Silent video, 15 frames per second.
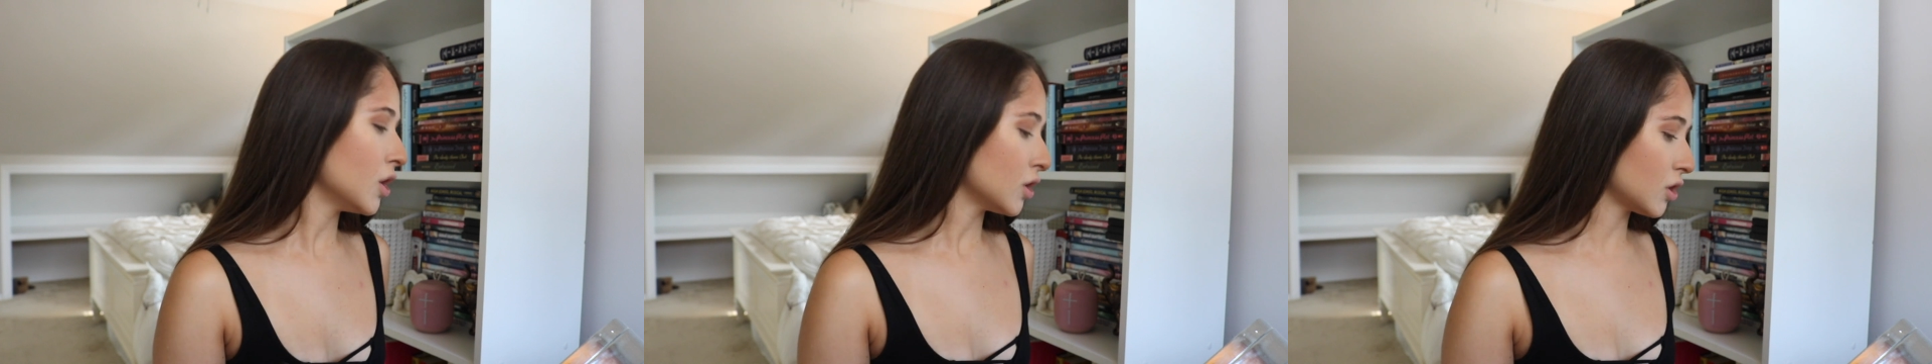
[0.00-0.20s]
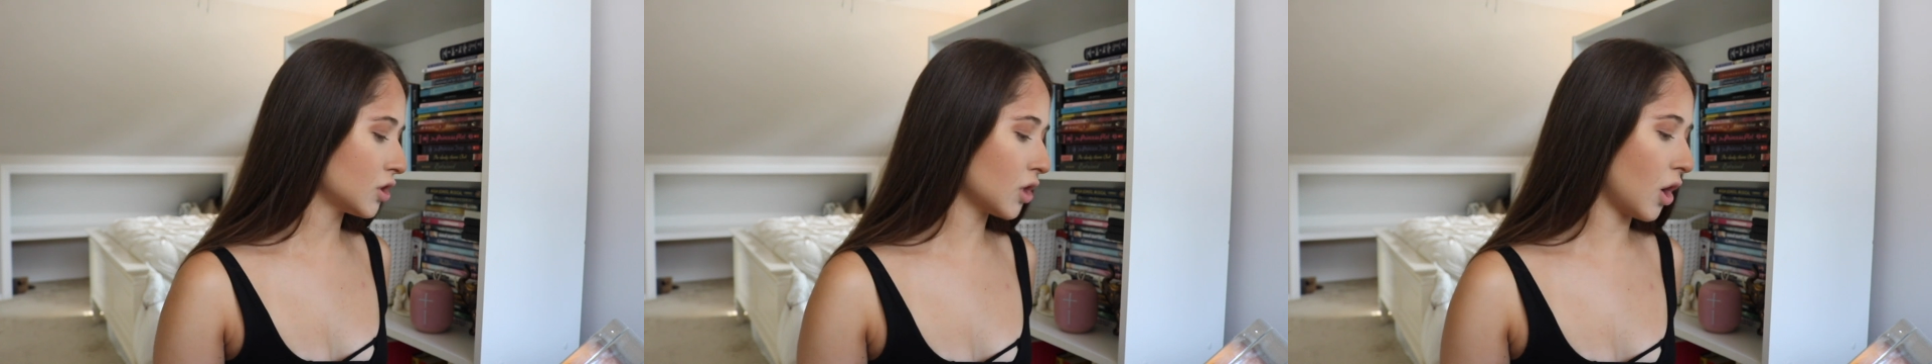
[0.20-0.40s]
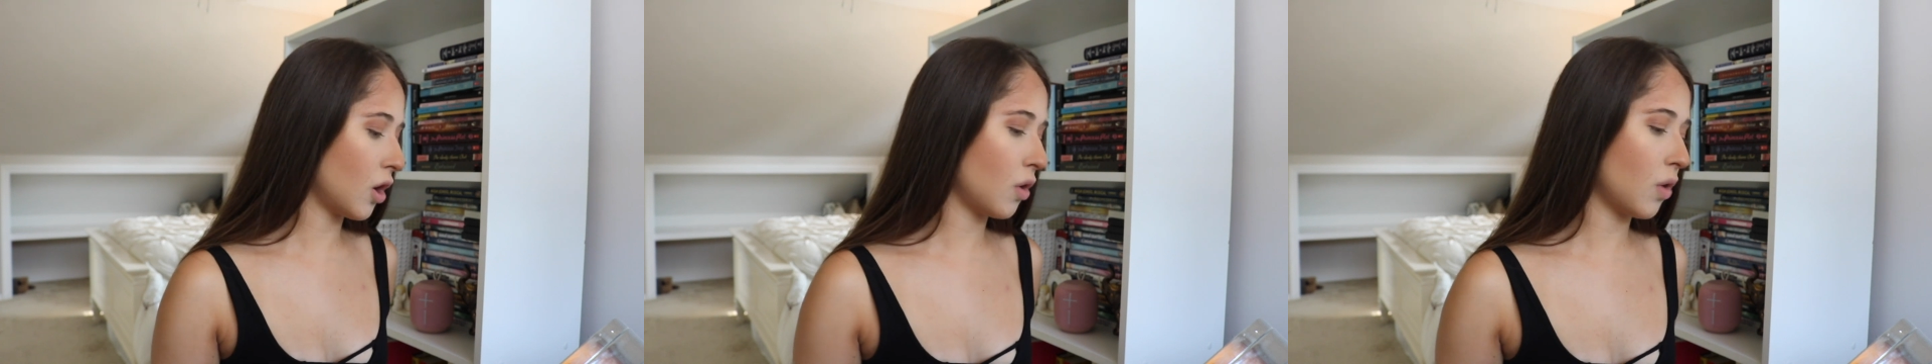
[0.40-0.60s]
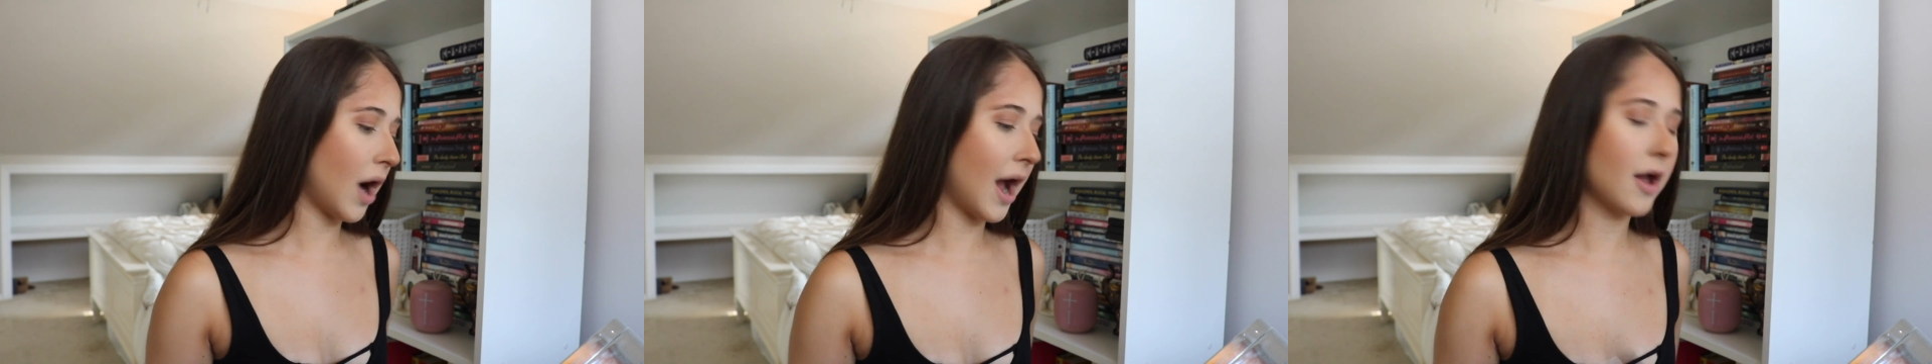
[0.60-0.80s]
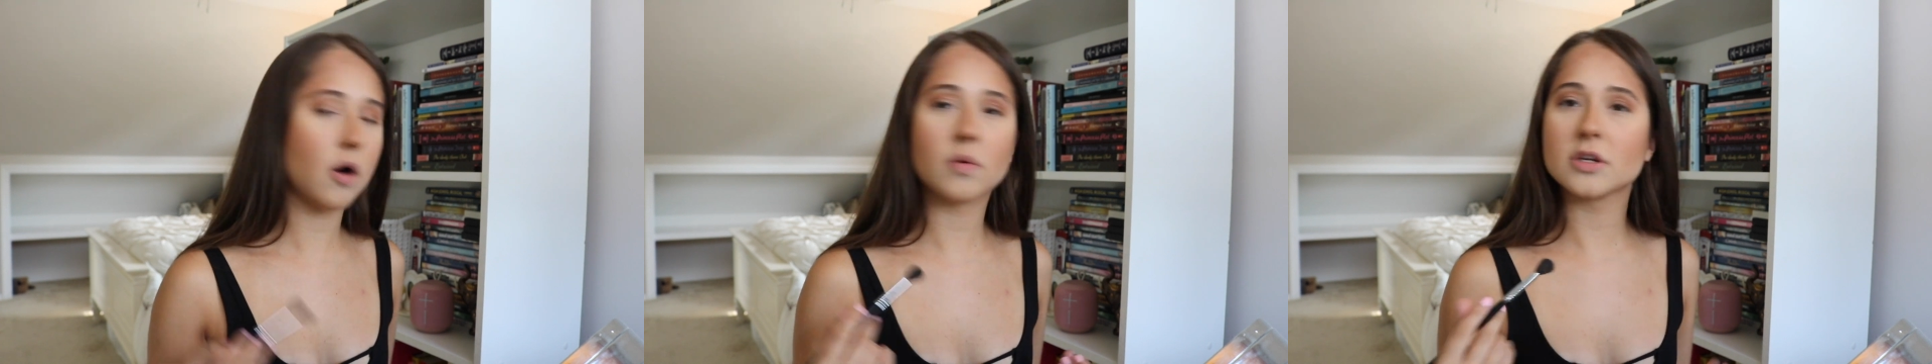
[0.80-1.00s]
so
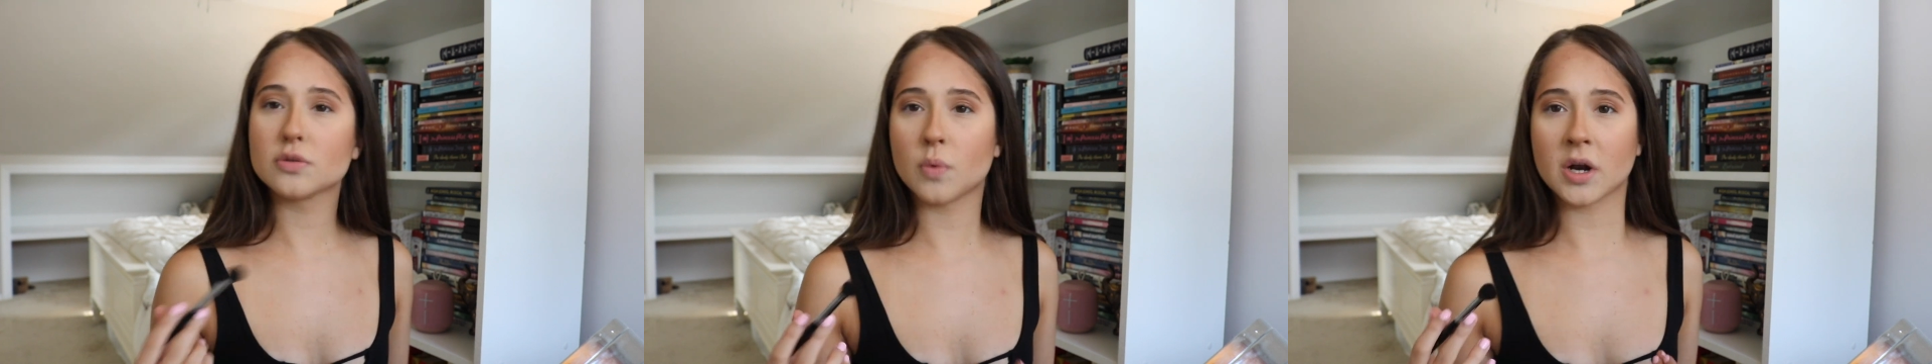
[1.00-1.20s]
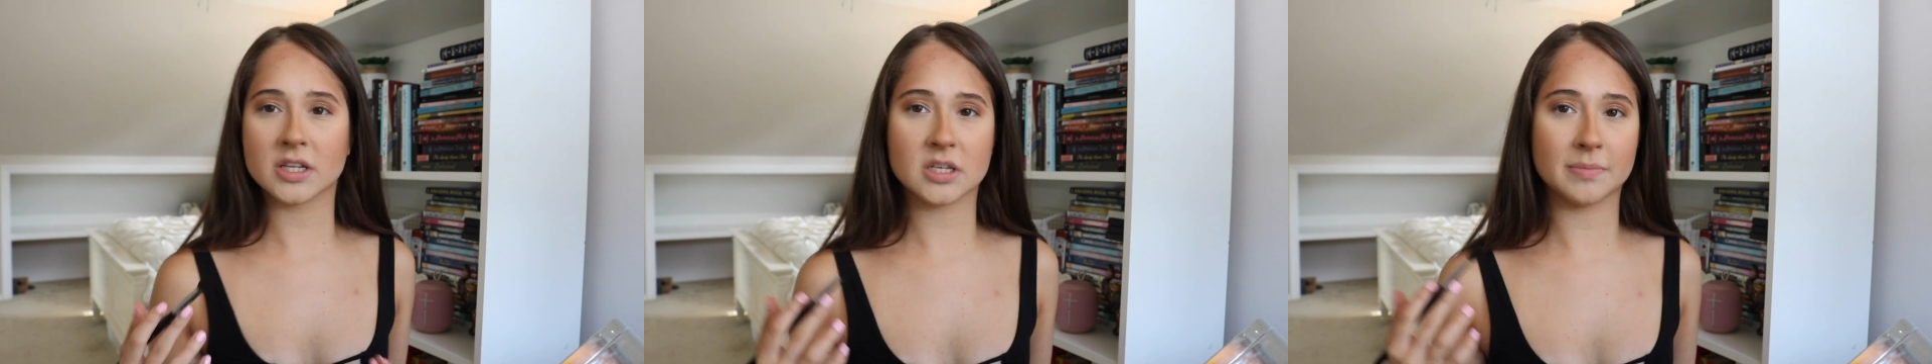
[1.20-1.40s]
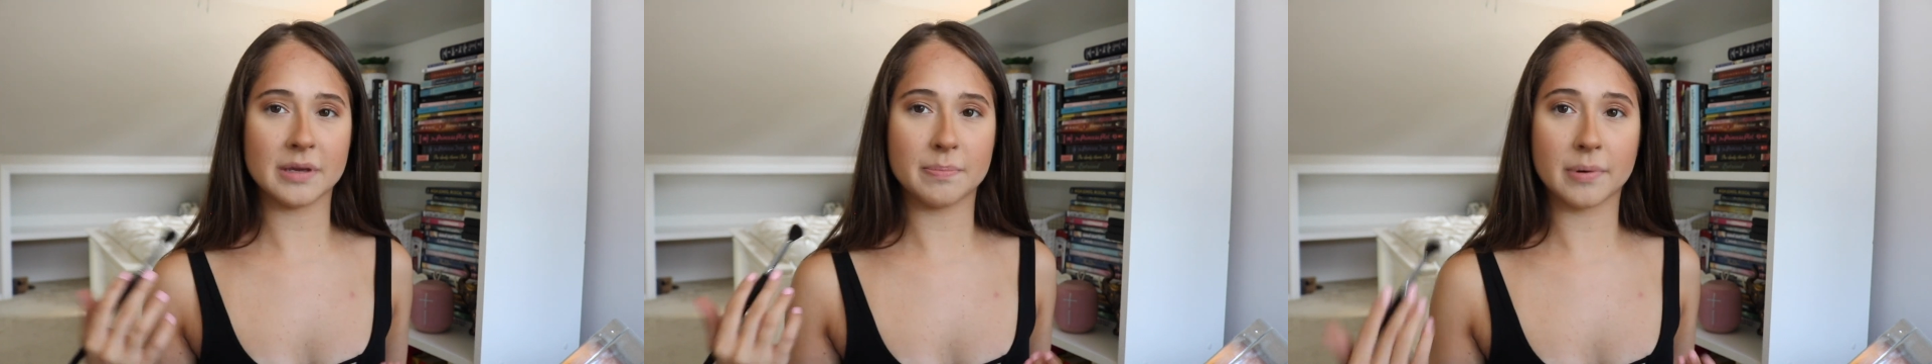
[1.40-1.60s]
I always wanted to be